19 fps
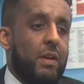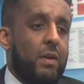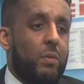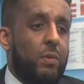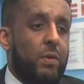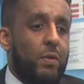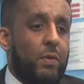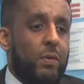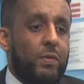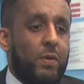
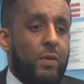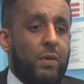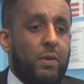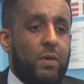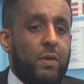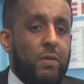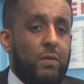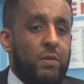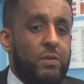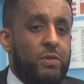We also
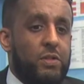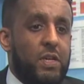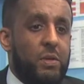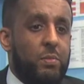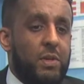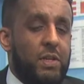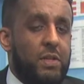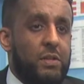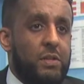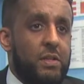encourage
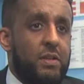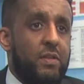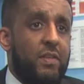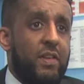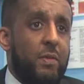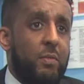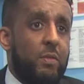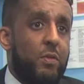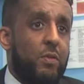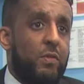GPs to
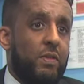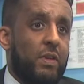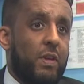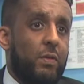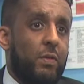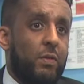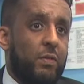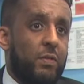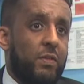develop new skills